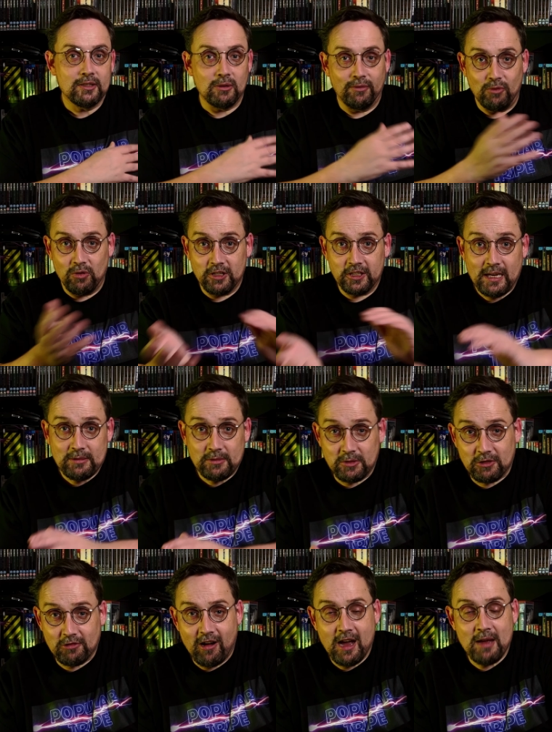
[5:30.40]
So if you want to tap
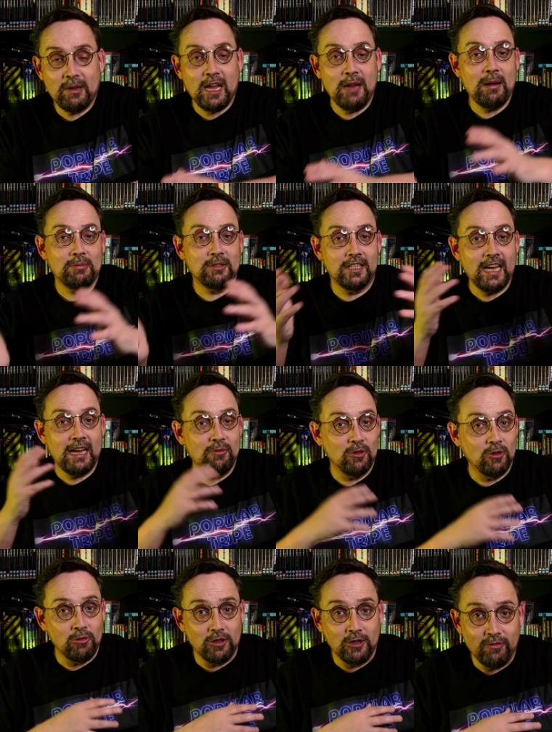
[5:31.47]
subscribe, keep up to date
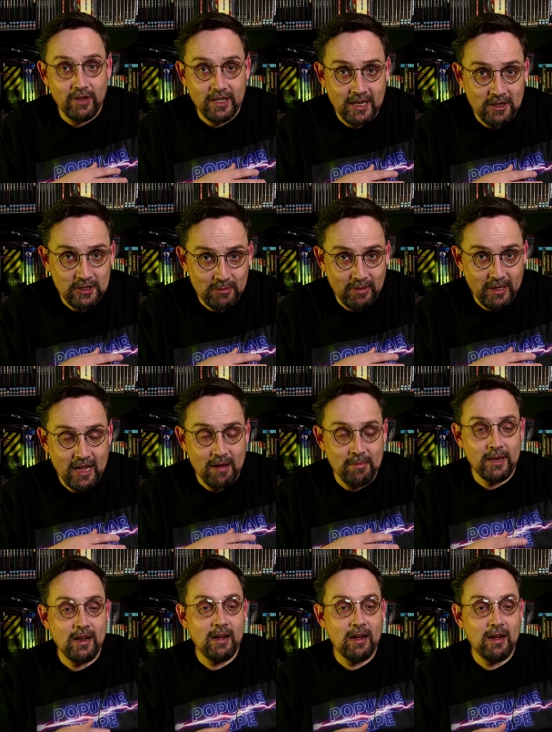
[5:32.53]
with all the new videos that will be coming